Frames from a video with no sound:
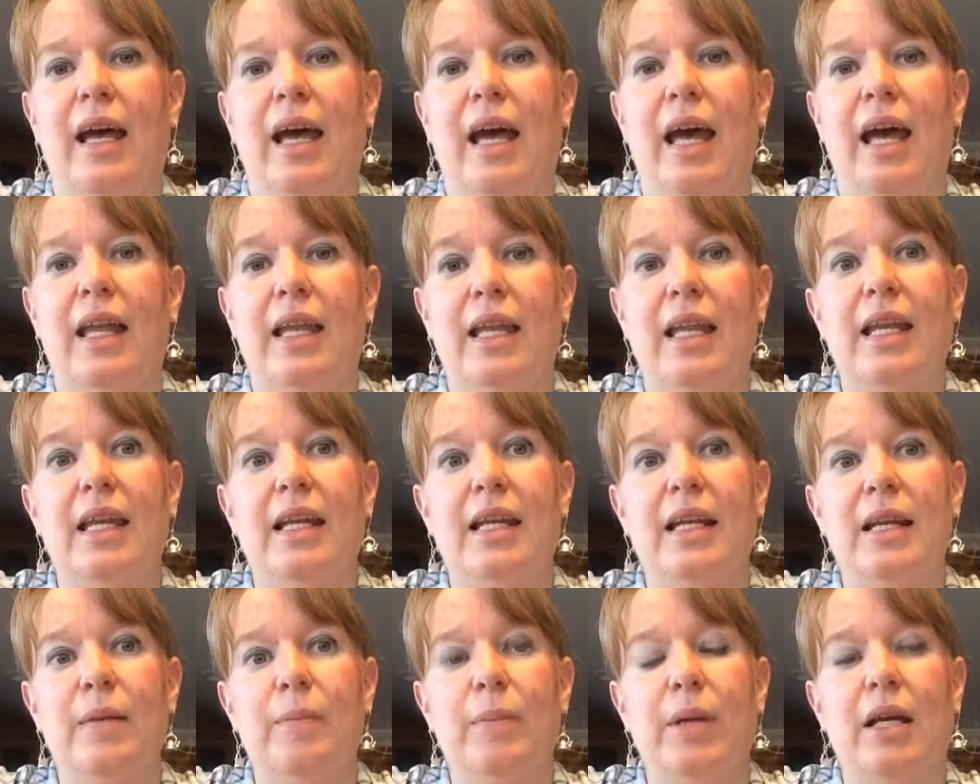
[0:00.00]
And then it
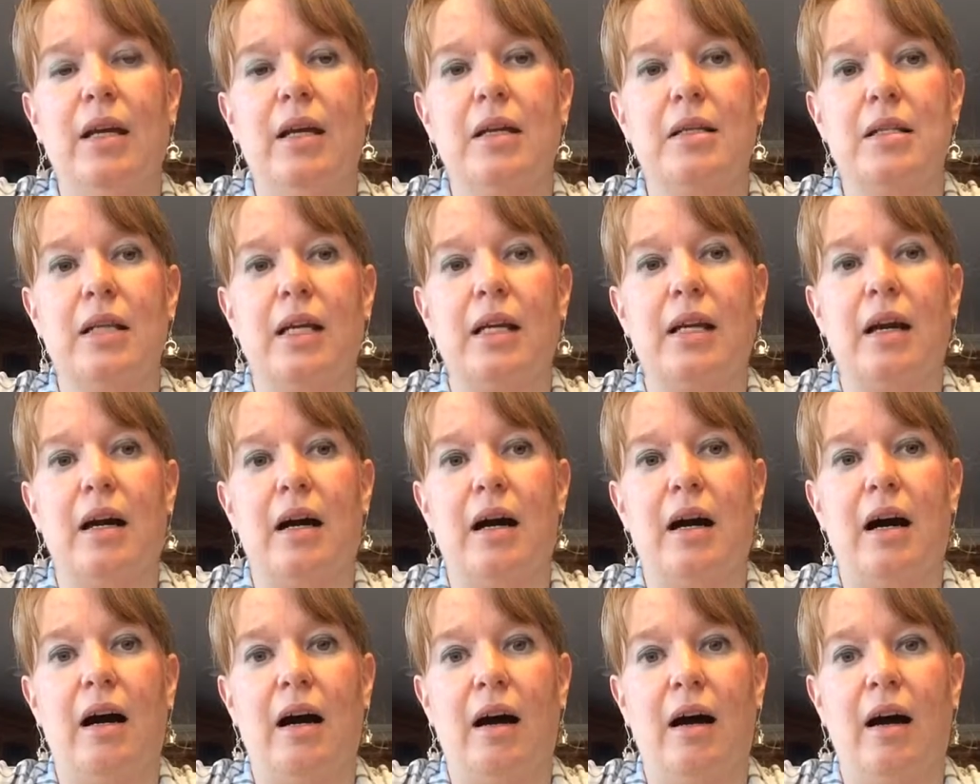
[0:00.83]
hit me. It's like,
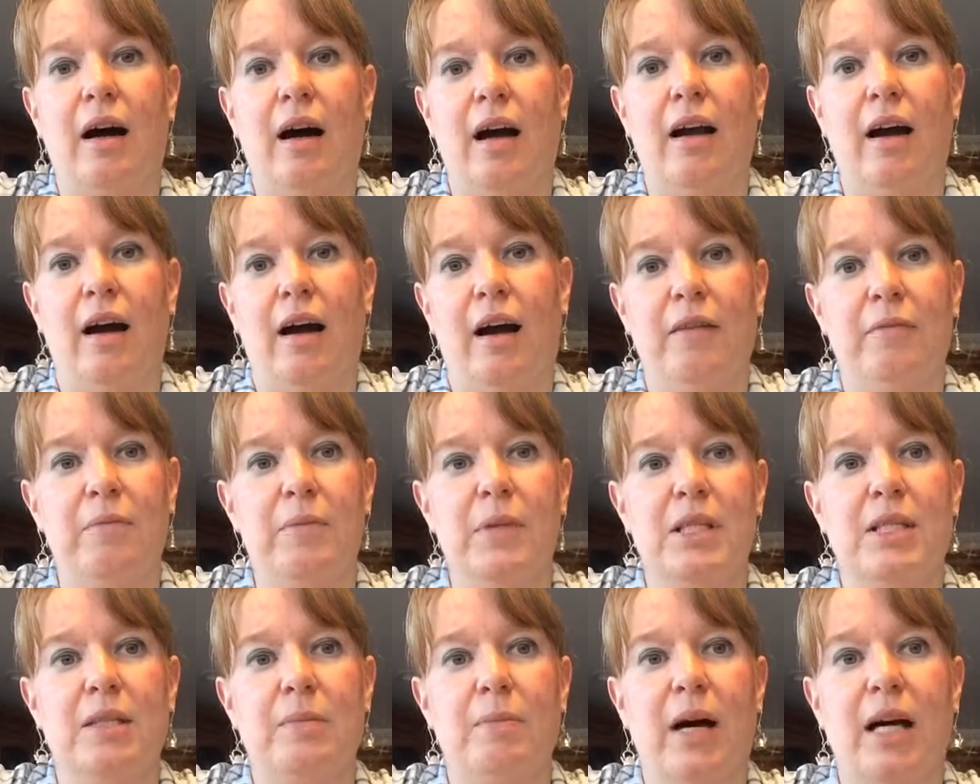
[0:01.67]
I, I've
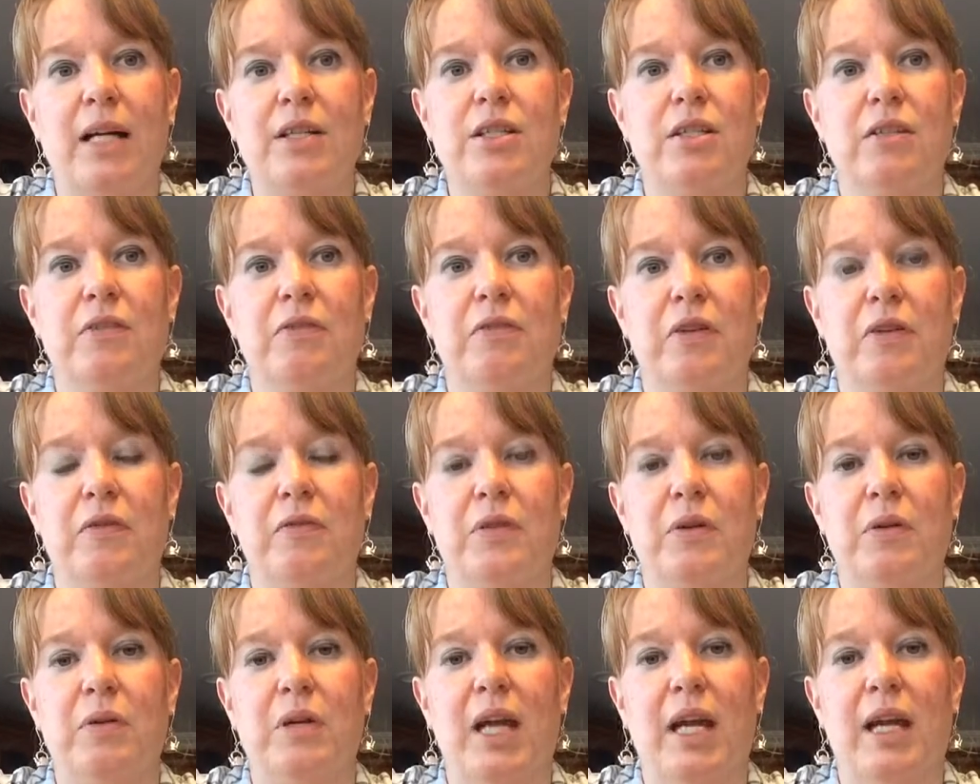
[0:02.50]
missed matcha for a
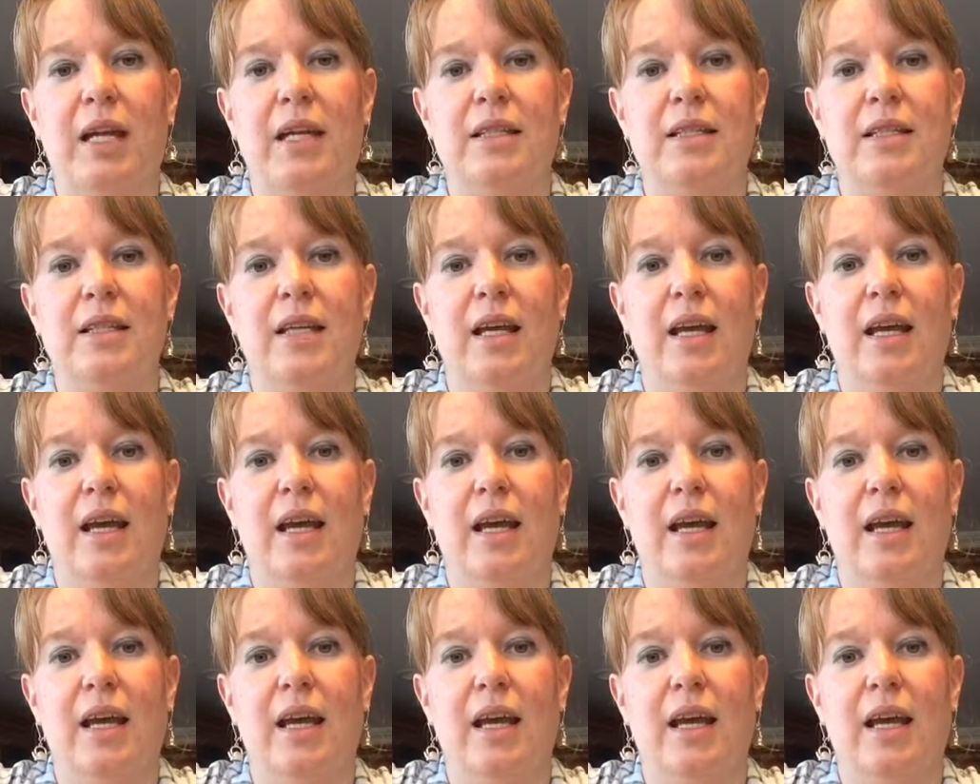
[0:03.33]
few days.